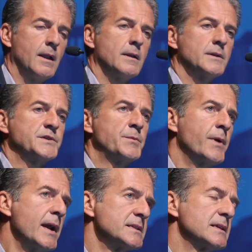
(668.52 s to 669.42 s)

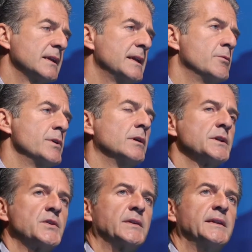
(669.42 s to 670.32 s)
Surprisingly, we
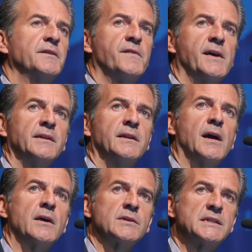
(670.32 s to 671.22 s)
also identified in
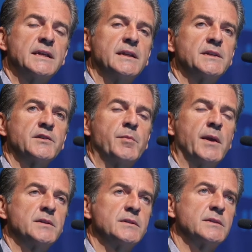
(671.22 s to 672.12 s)
our series of
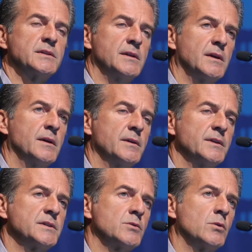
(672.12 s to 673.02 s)
patients, in
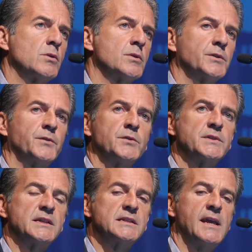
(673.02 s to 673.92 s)
this cohort of
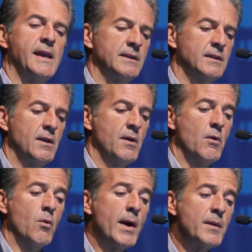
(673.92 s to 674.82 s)
268,
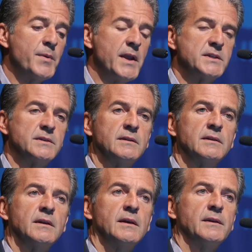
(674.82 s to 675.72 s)
one
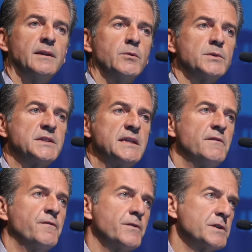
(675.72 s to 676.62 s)
patient that was seen
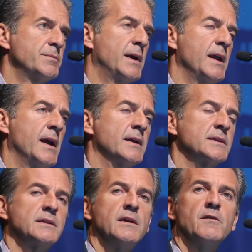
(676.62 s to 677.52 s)
first by
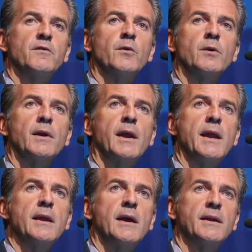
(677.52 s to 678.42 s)
us for
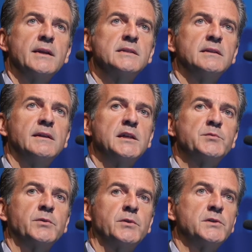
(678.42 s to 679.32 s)
an
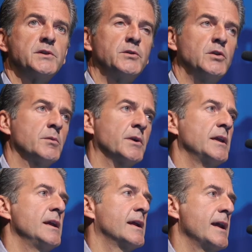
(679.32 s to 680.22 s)
ACTH-producing tumor. And
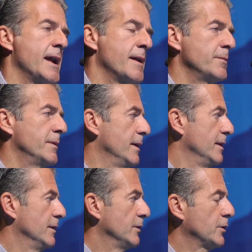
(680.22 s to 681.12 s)
here I am.
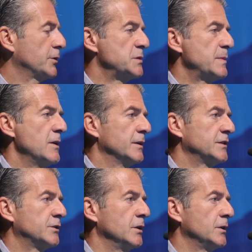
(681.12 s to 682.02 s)
Dr.
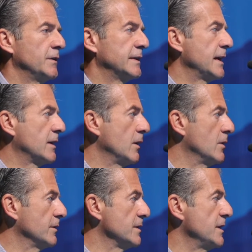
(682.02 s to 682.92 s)
Spiliotis told you that I
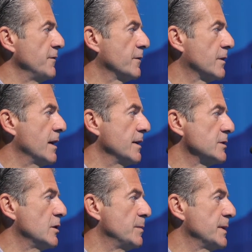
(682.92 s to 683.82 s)
cloned the gene for Carney's
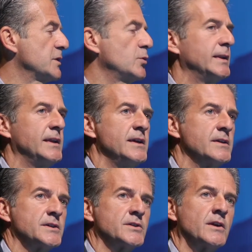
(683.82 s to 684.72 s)
complex 20
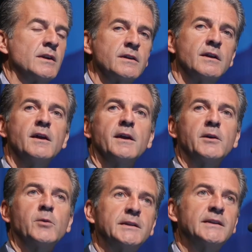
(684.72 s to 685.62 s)
years earlier.
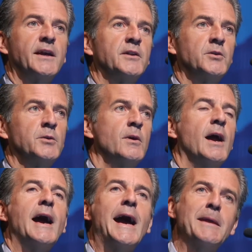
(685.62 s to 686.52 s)
And what did I do?
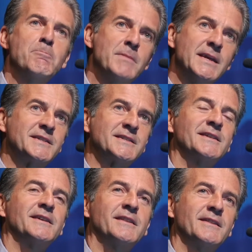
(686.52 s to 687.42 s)
I missed
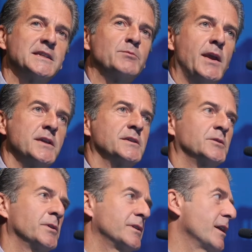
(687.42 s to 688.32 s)
this
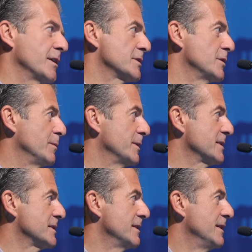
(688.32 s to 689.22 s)
patient with Carney's
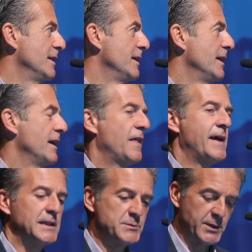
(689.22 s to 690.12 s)
complex. And
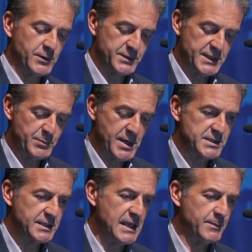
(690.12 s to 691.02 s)
that is because this
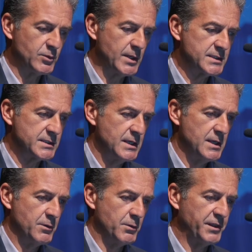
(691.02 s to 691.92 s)
patient came to us
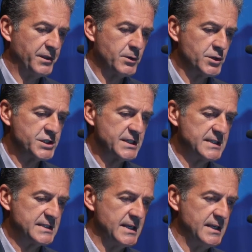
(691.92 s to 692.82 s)
with Cushing's
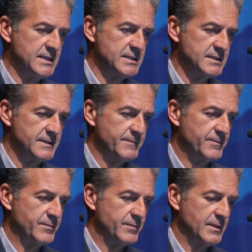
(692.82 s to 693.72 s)
disease,
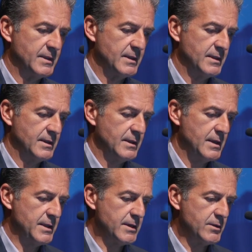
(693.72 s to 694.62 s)

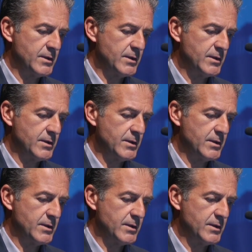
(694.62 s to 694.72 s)
and